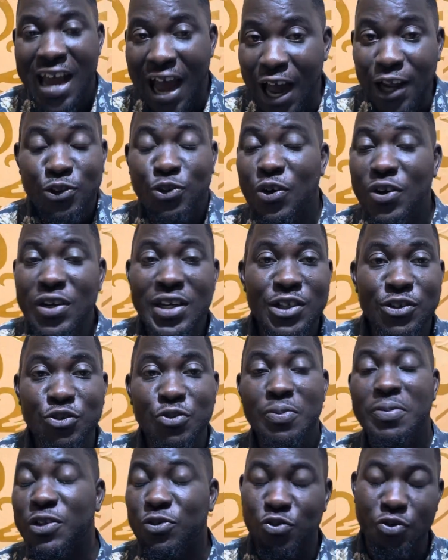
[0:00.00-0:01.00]
Antonio
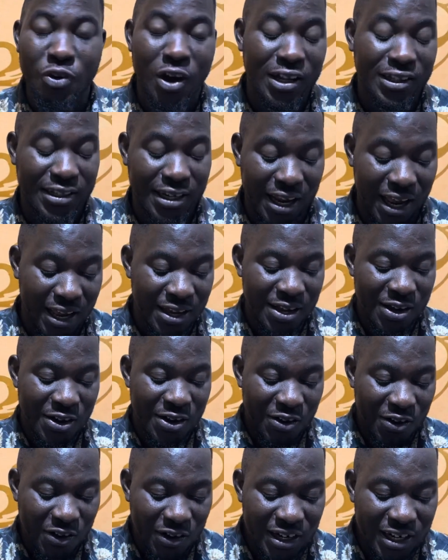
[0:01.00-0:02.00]
to be to Atna,
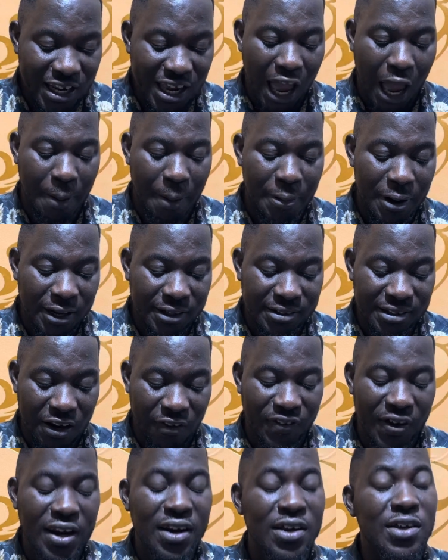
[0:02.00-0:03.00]
on Abrante
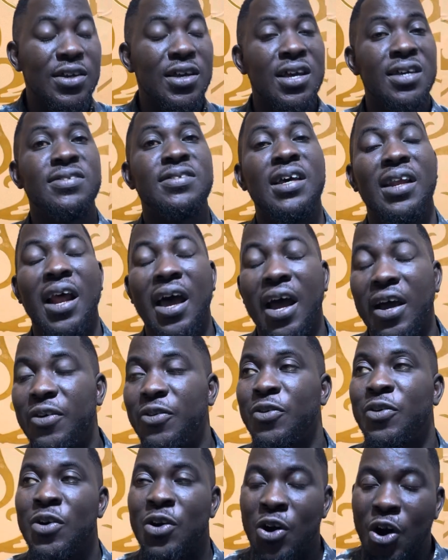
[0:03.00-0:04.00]
FN is
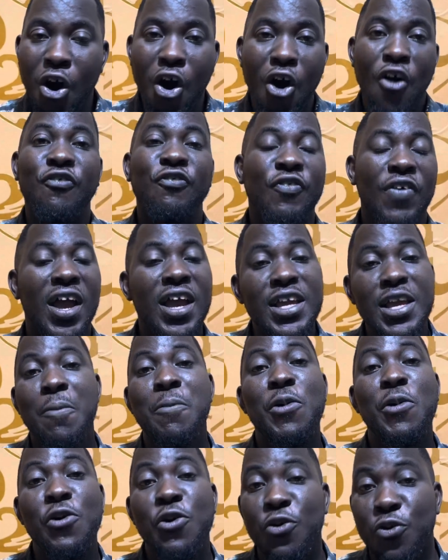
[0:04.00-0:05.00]
alive of Eye
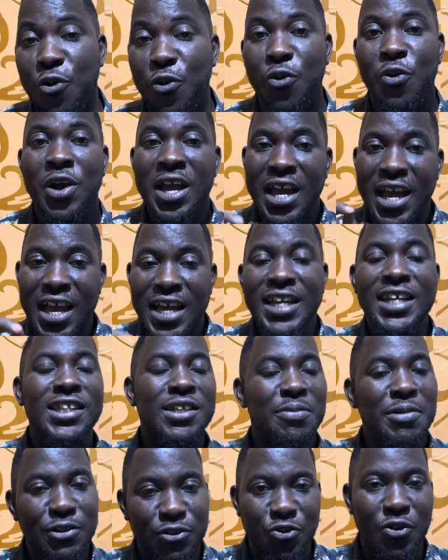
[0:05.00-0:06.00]
Morocco,
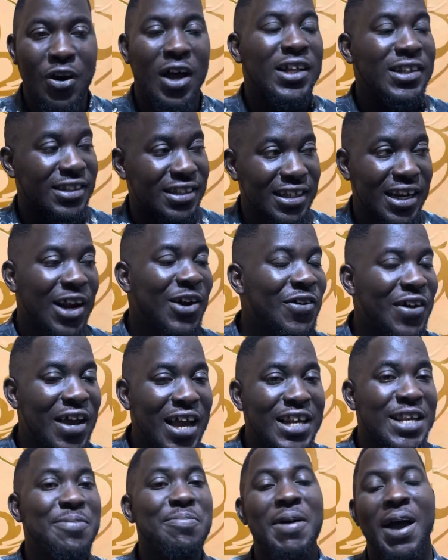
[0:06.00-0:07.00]
Editime to Antrano
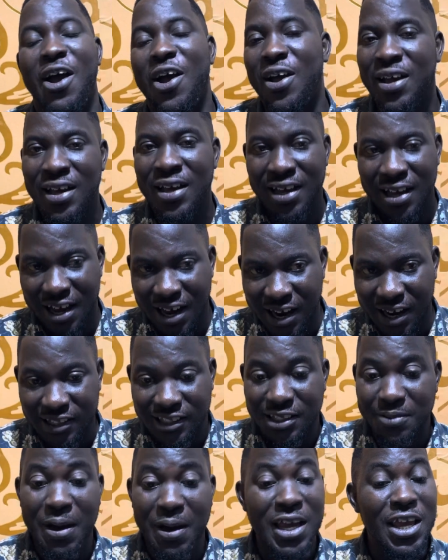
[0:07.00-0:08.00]
Edema,
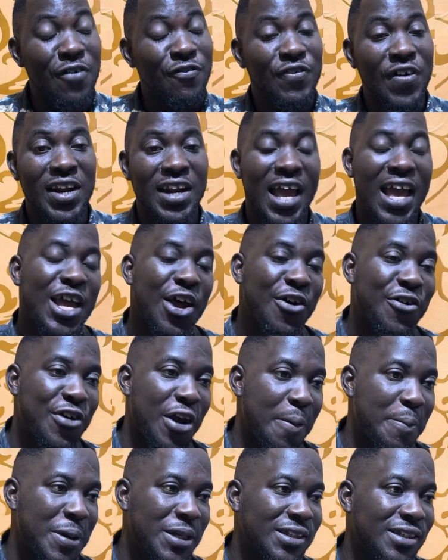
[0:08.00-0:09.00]
Tima Yefen
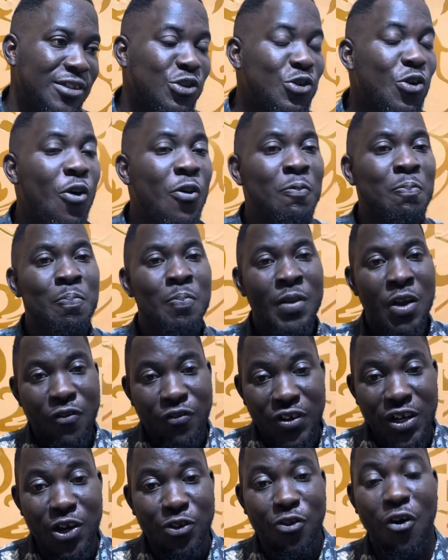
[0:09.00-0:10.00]
Real Betis. So
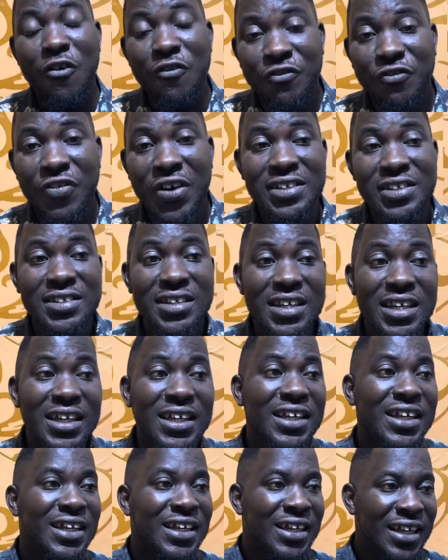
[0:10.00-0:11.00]
for the Conference
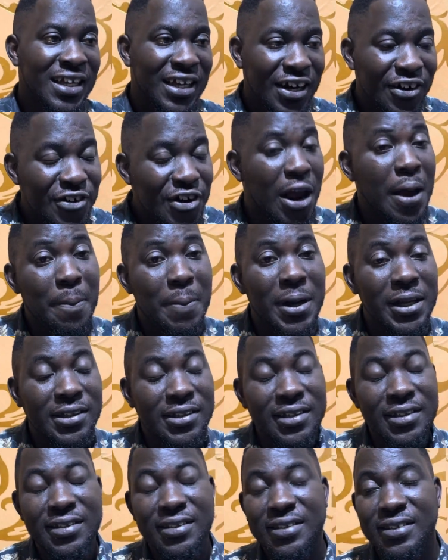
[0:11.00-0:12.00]
League, Real
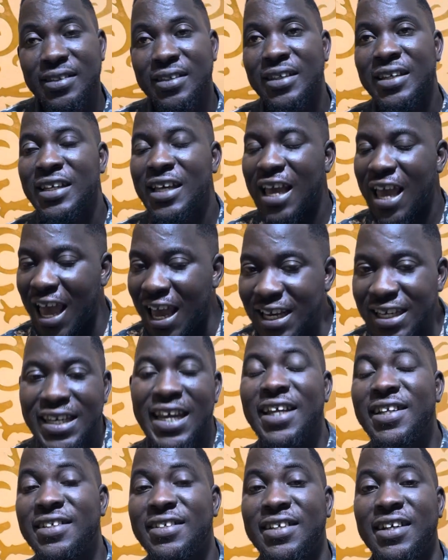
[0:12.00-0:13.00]
Betis and
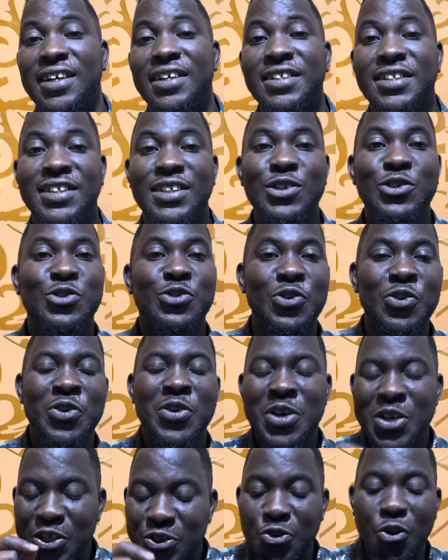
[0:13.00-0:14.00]
then Chelsea,
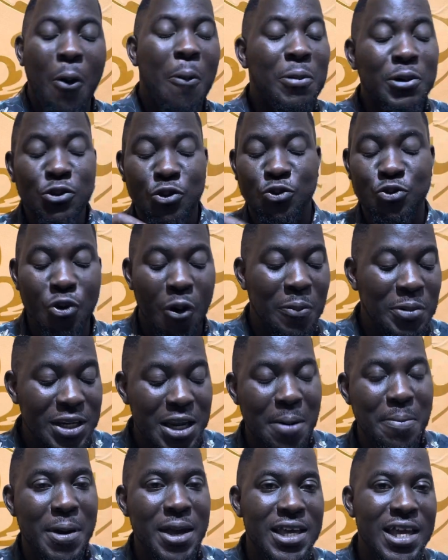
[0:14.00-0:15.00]
so almost to
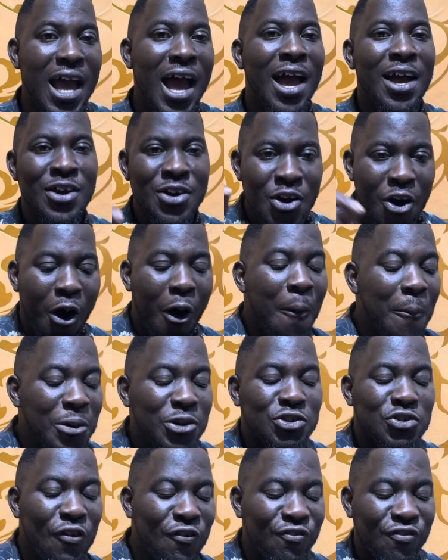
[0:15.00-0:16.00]
Omunyama,
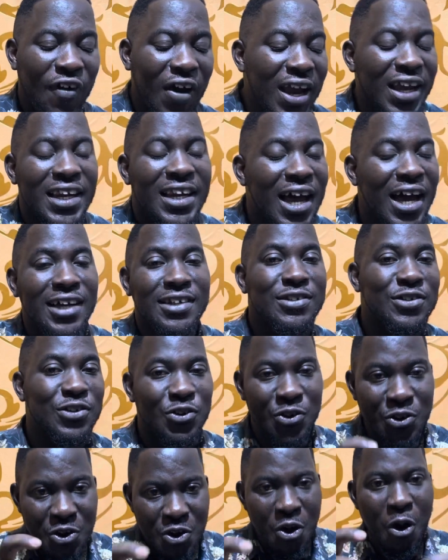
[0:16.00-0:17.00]
almost of finals,
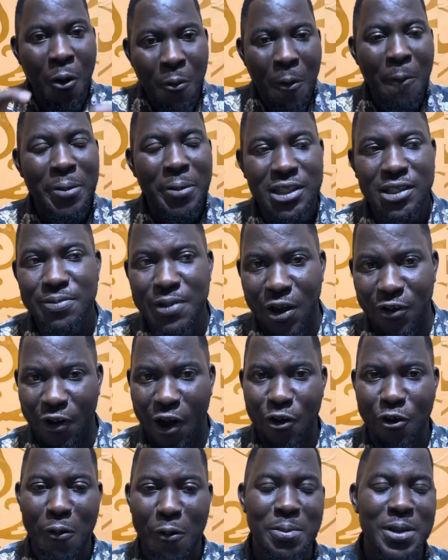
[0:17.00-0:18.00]
no. Omo betimi
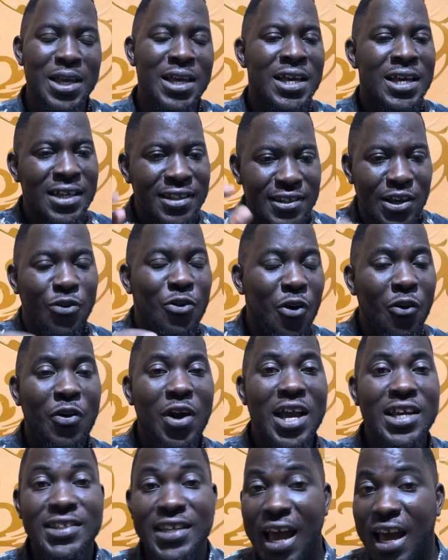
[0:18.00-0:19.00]
akwakopi se
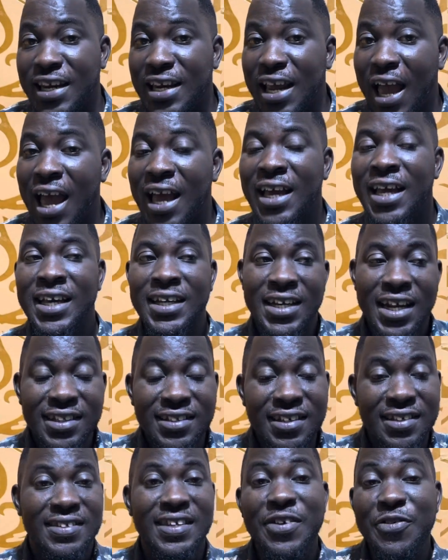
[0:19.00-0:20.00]
kwekwe yes adia
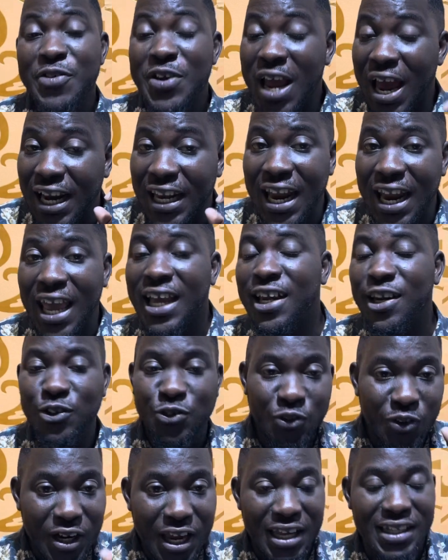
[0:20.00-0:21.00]
let's say we are likely
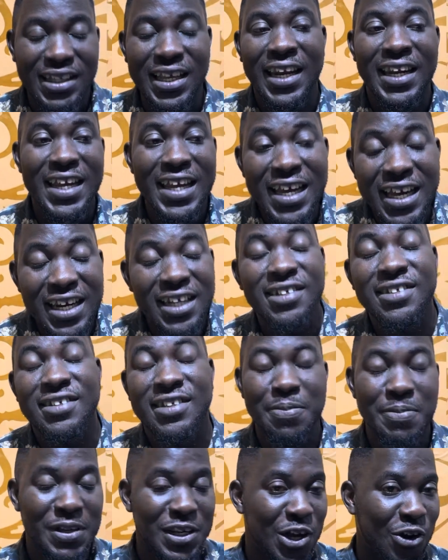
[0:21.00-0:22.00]
to get an English
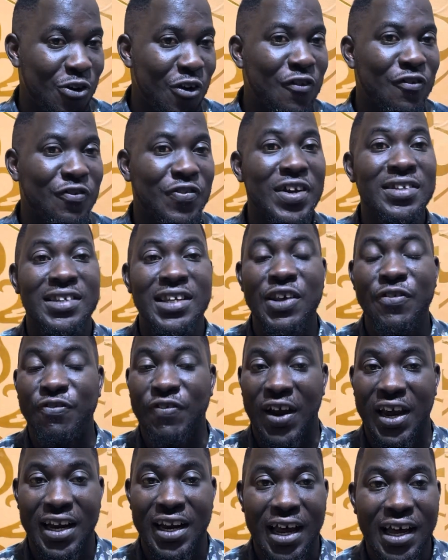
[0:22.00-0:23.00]
team in the Conference League
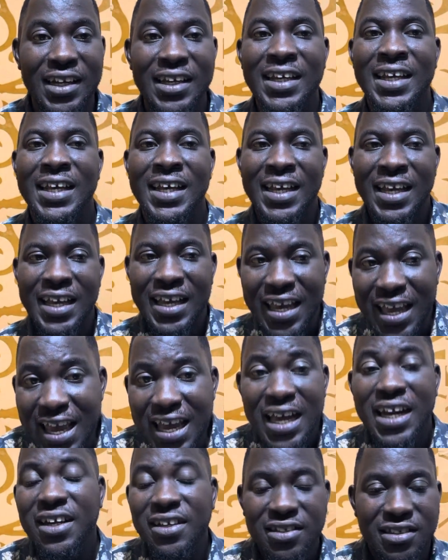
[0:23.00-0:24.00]
final,
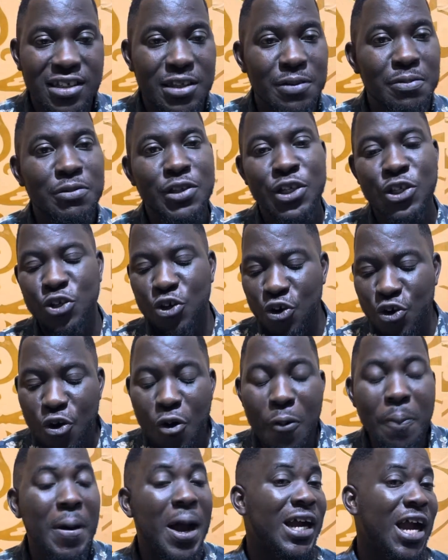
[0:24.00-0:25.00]
English team in the
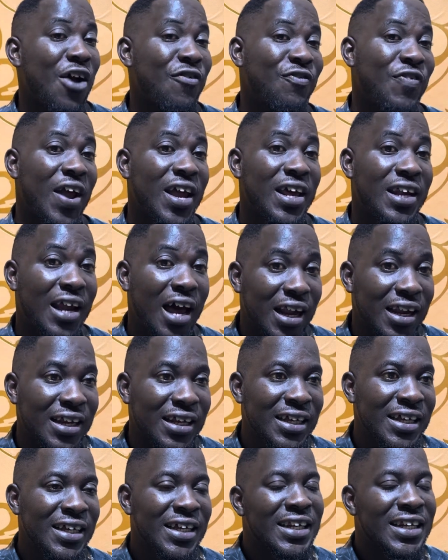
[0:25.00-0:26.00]
Europa Cup final
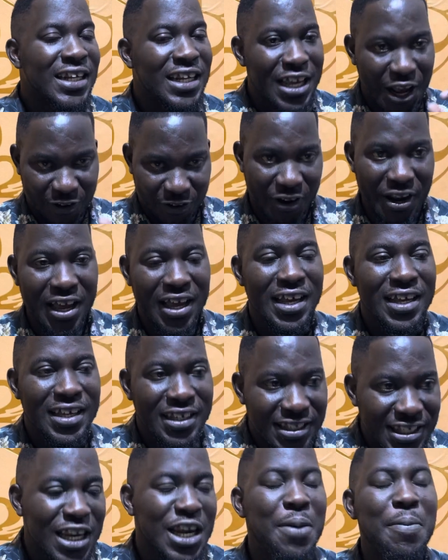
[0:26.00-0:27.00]
na yahwe
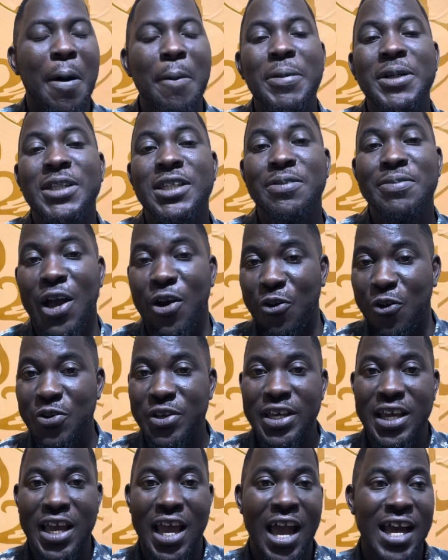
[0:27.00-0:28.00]
se nema betimi
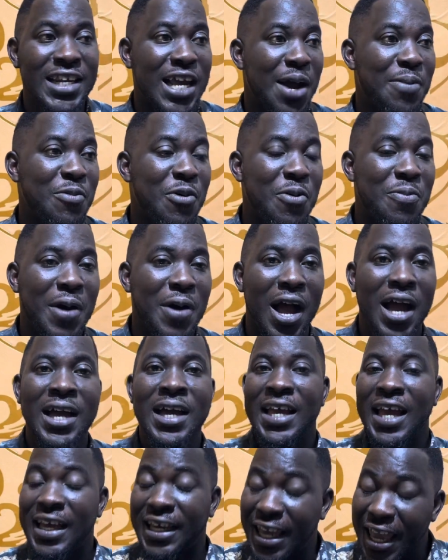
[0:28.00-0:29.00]
akoyi ede amoma.
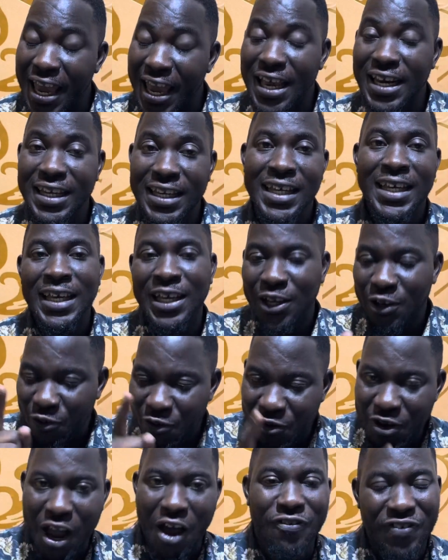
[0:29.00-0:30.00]
Again
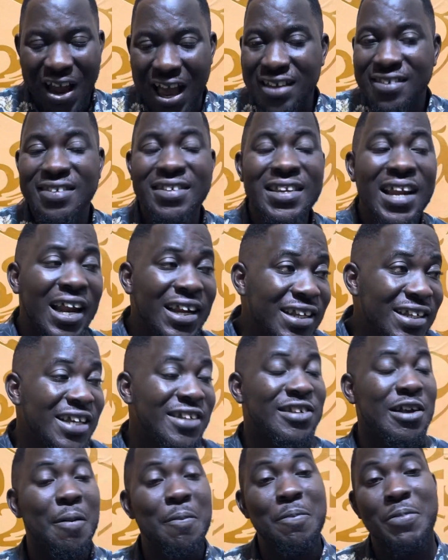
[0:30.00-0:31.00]
we have Arsenal in
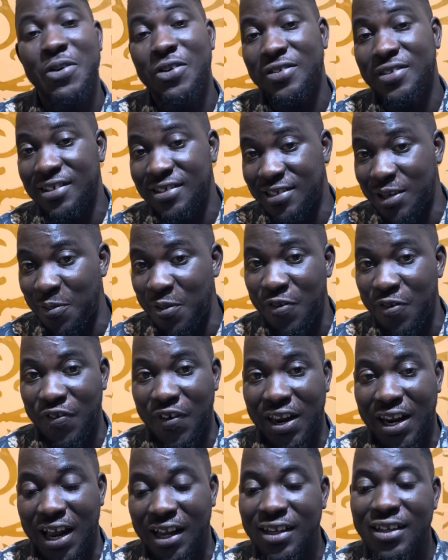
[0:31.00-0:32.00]
the Champions League
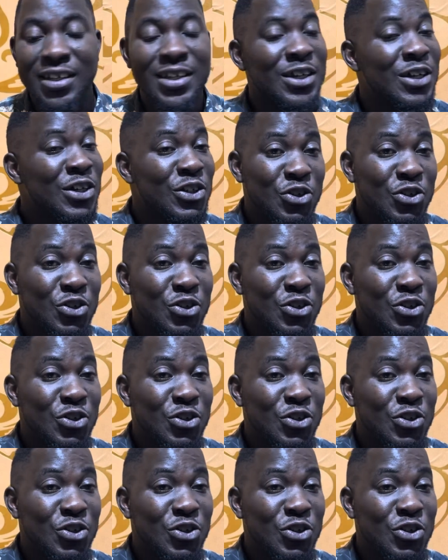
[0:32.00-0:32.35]
semi-final.